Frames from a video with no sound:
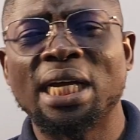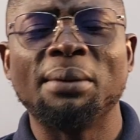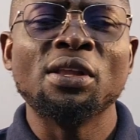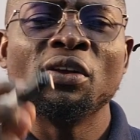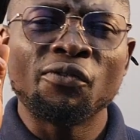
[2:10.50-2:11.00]

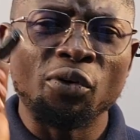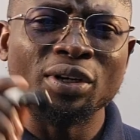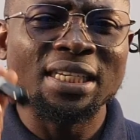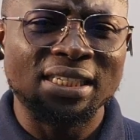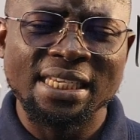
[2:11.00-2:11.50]
JAMB for
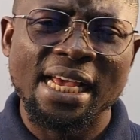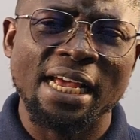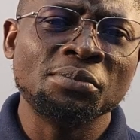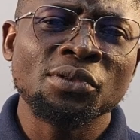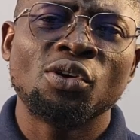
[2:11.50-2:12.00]
this
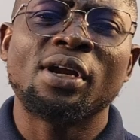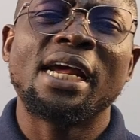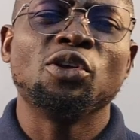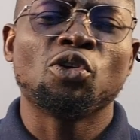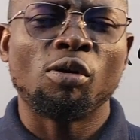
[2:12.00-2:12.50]
year. All
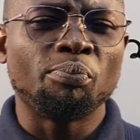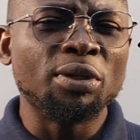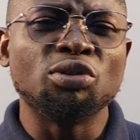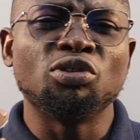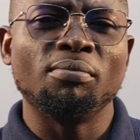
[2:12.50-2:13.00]
right, you
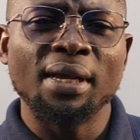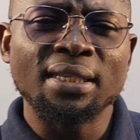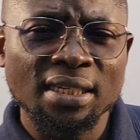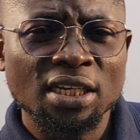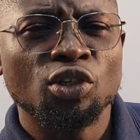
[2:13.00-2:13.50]
compete with your mates,